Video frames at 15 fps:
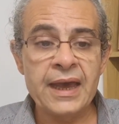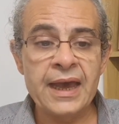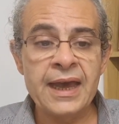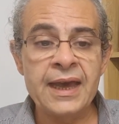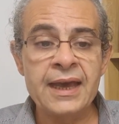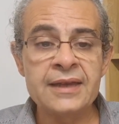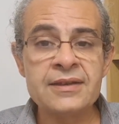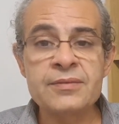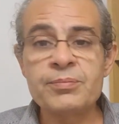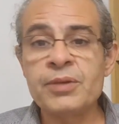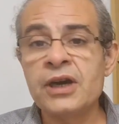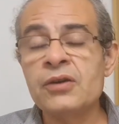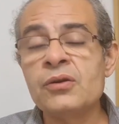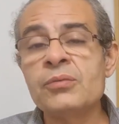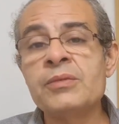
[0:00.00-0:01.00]
And
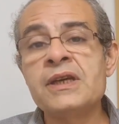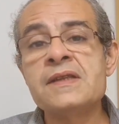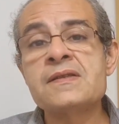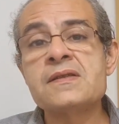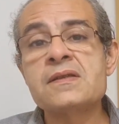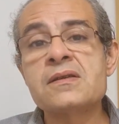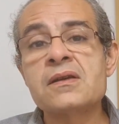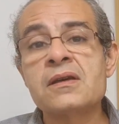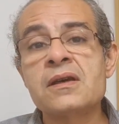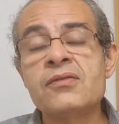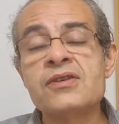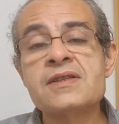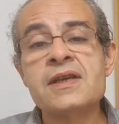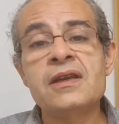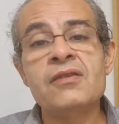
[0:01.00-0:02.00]
by all means, give
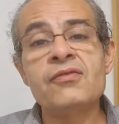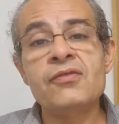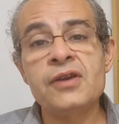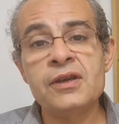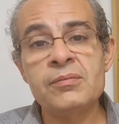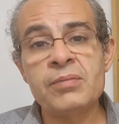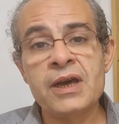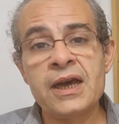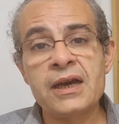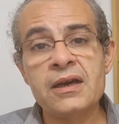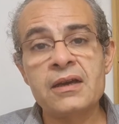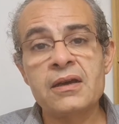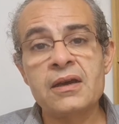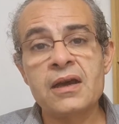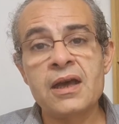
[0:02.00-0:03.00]
us any
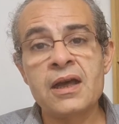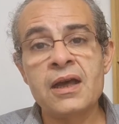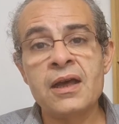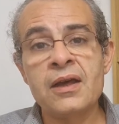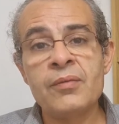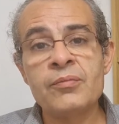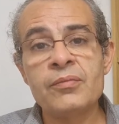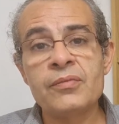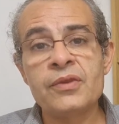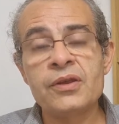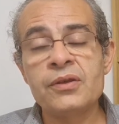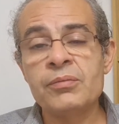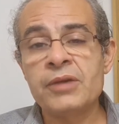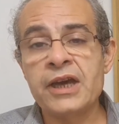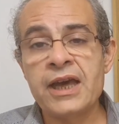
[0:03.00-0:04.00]
feedback that
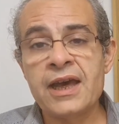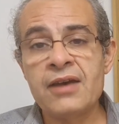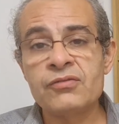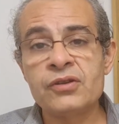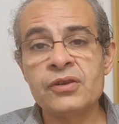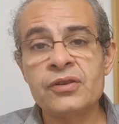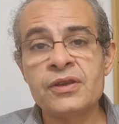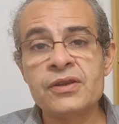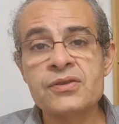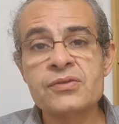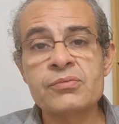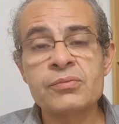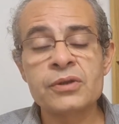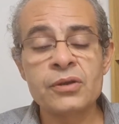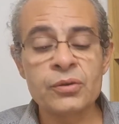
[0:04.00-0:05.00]
you might have on
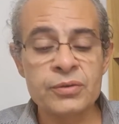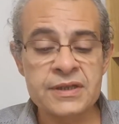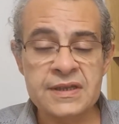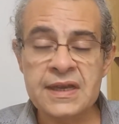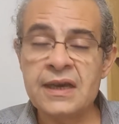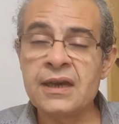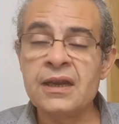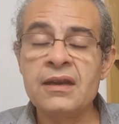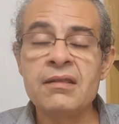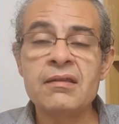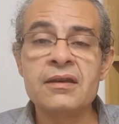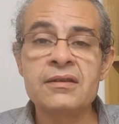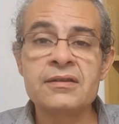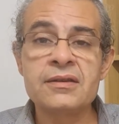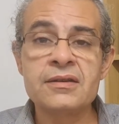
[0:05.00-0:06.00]
this. We'll always take anything
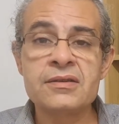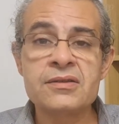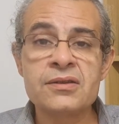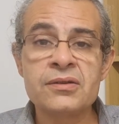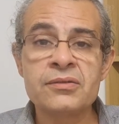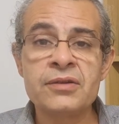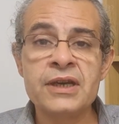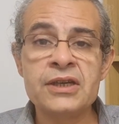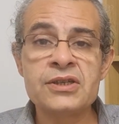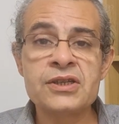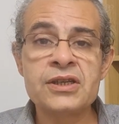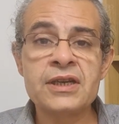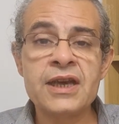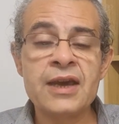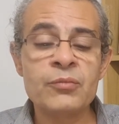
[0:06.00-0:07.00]
into
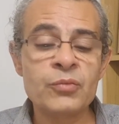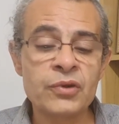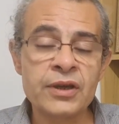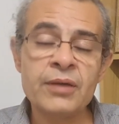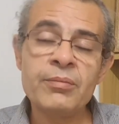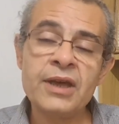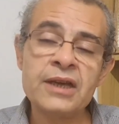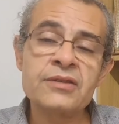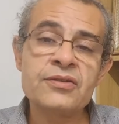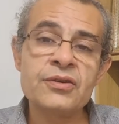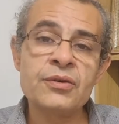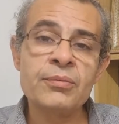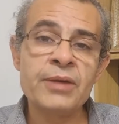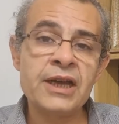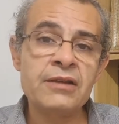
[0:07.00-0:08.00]
consideration, and we'll get back to you
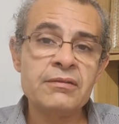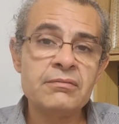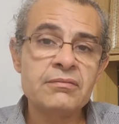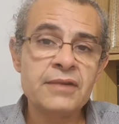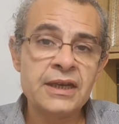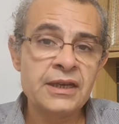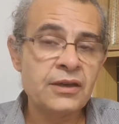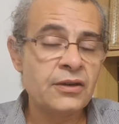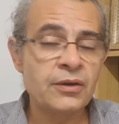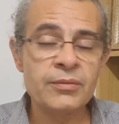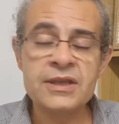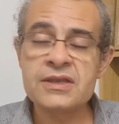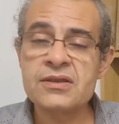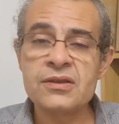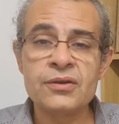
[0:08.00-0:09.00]
about any
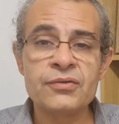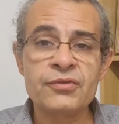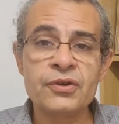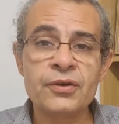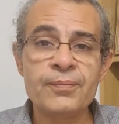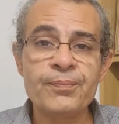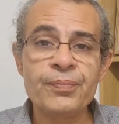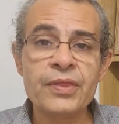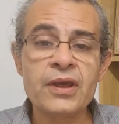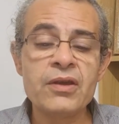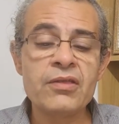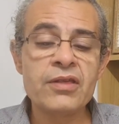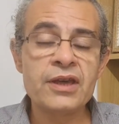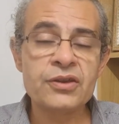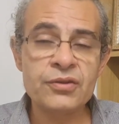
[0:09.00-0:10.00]
comments that you've got.
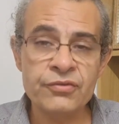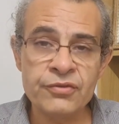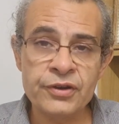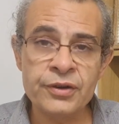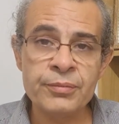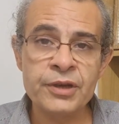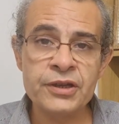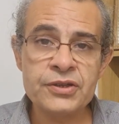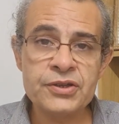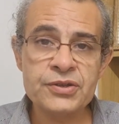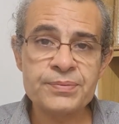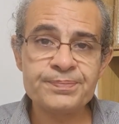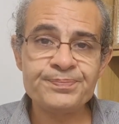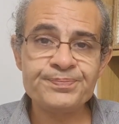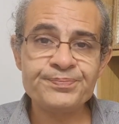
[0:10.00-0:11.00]
Thank you very much.
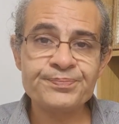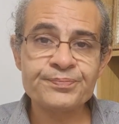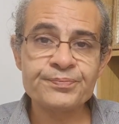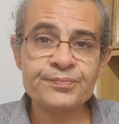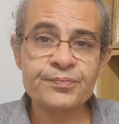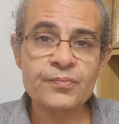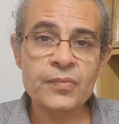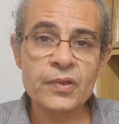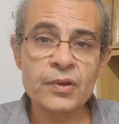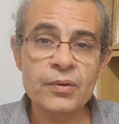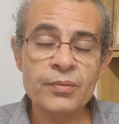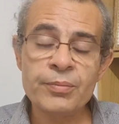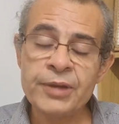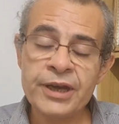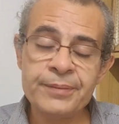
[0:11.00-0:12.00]

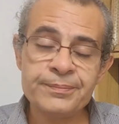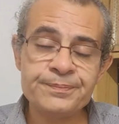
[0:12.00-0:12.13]
Bye.